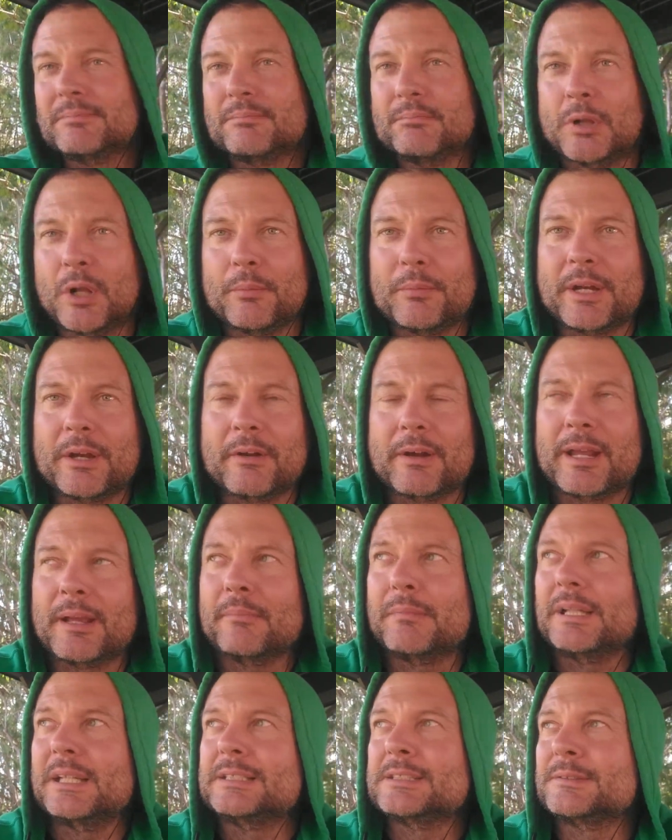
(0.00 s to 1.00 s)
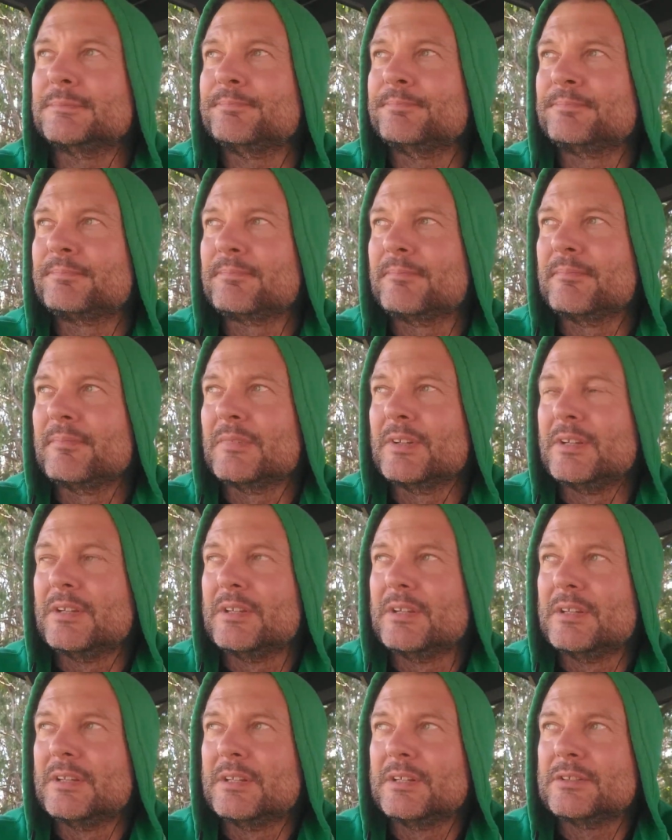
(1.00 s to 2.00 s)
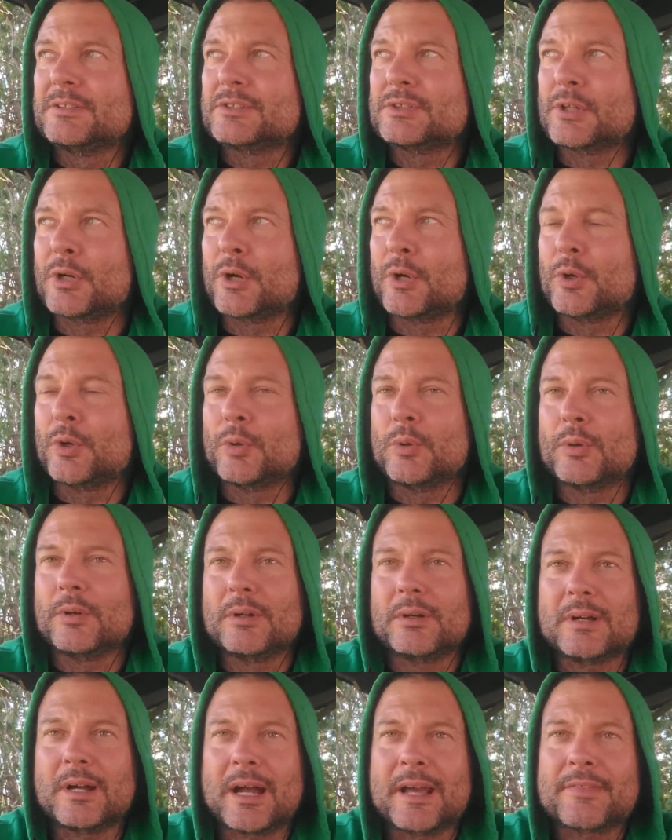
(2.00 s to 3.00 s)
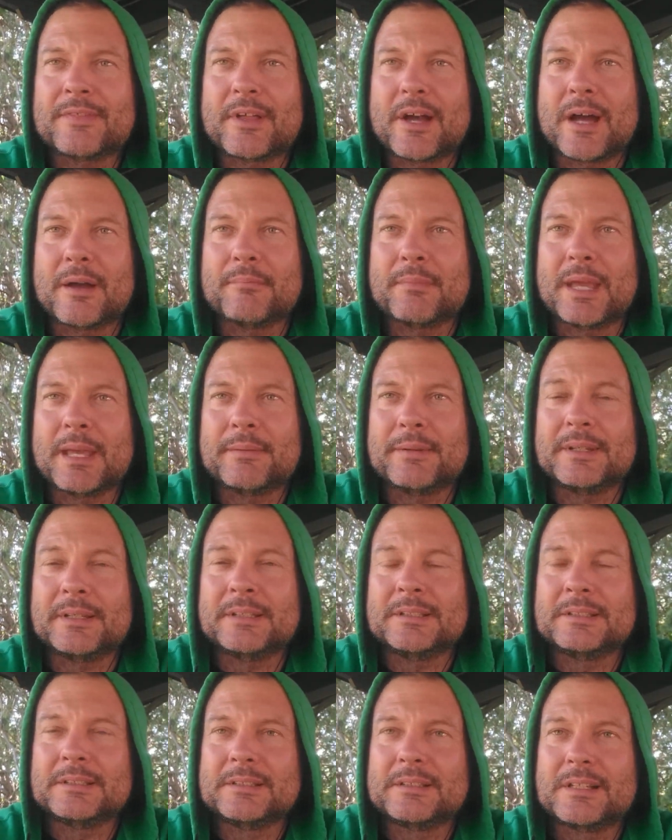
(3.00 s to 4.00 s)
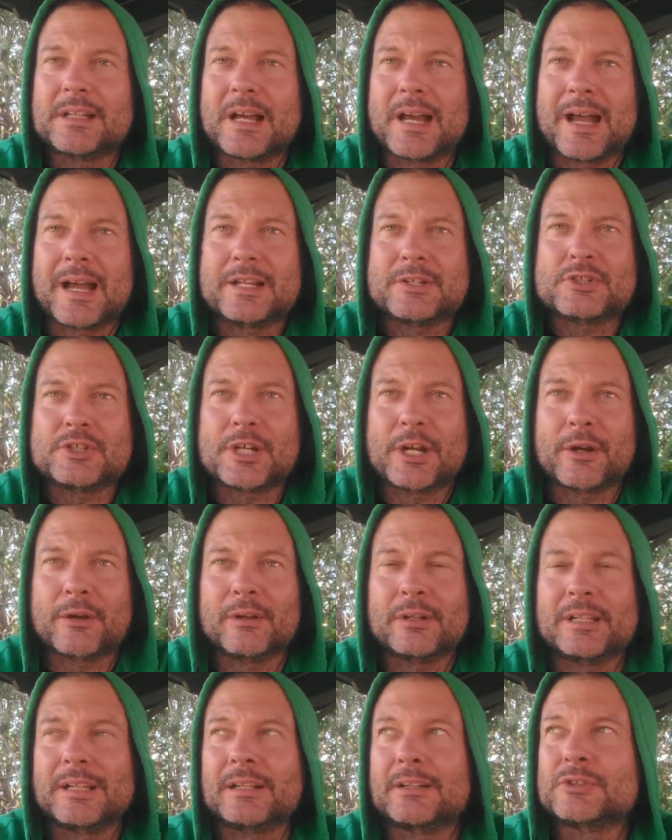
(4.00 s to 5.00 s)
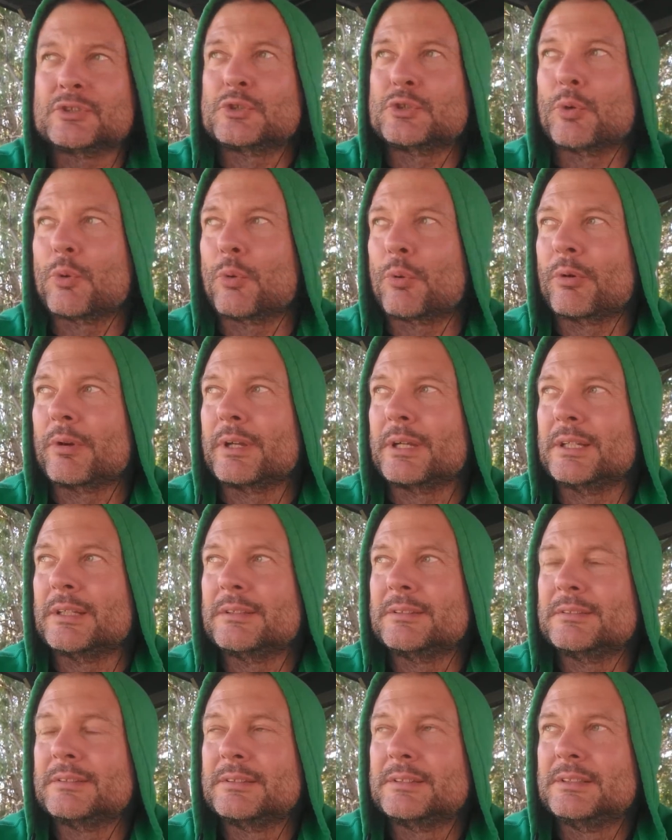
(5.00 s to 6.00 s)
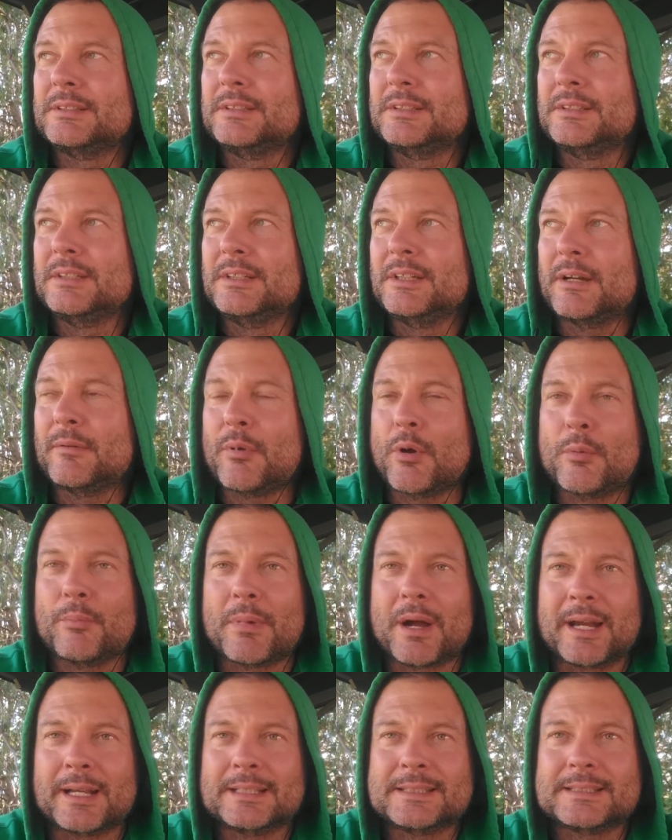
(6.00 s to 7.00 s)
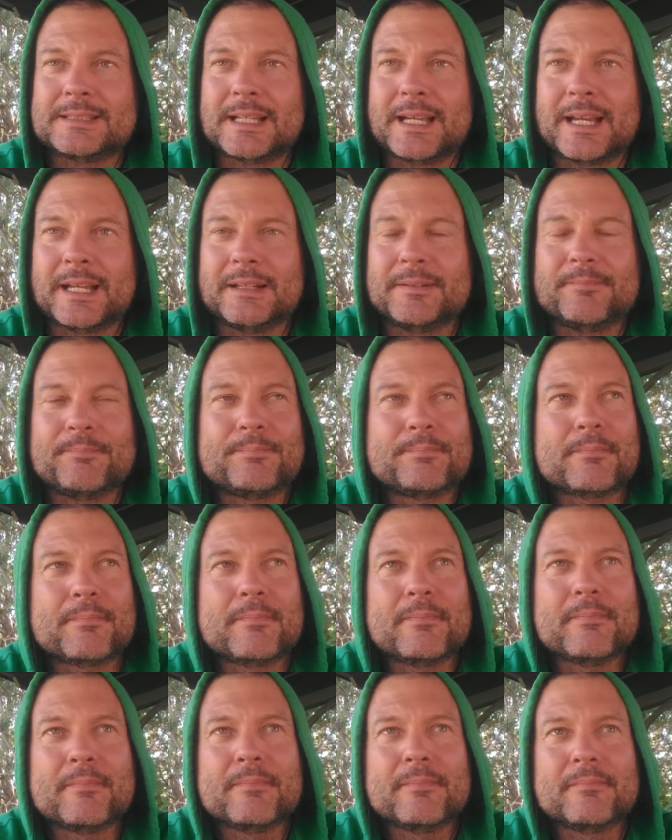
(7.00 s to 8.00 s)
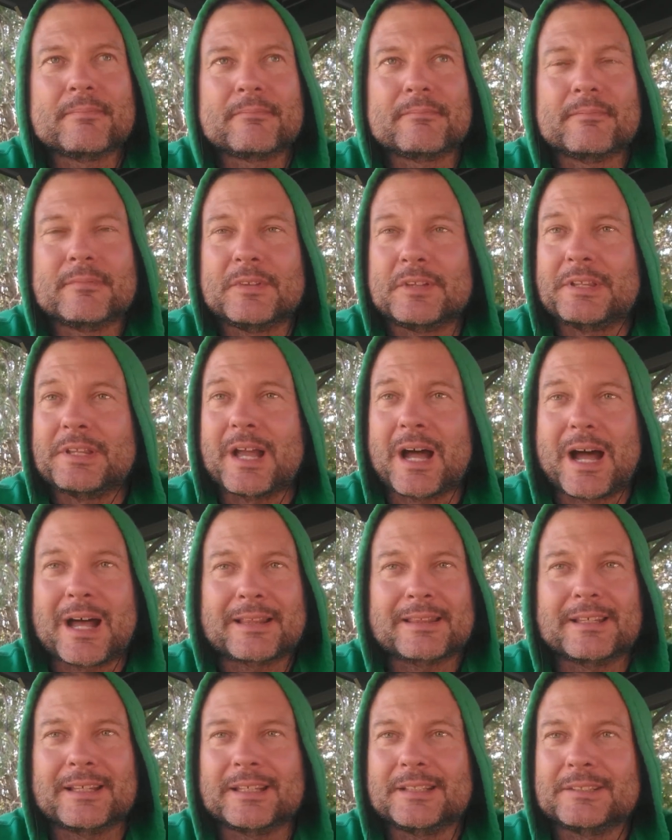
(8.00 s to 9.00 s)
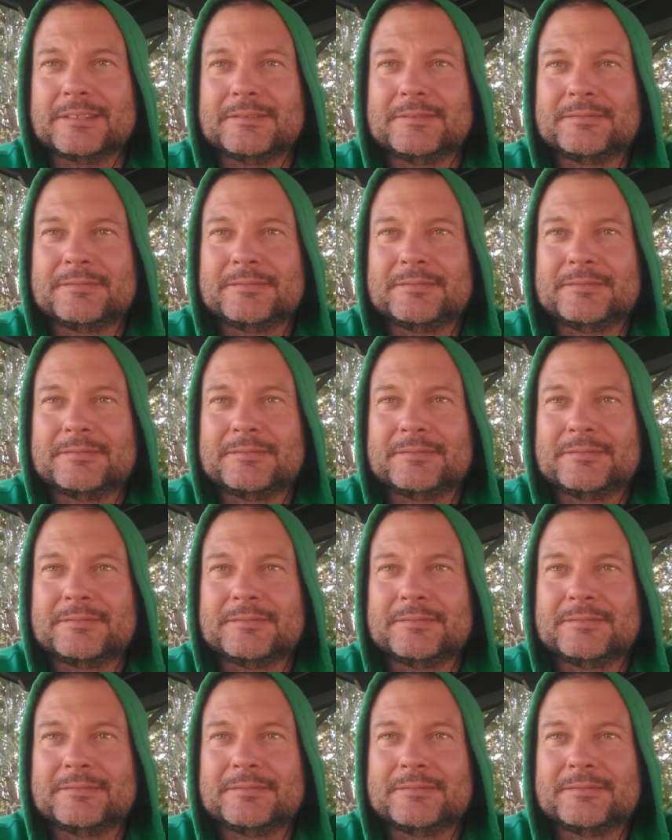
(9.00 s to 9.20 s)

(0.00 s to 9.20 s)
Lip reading: pulmonary embolism. So I thought maybe I'd share a little story about mindset. Not that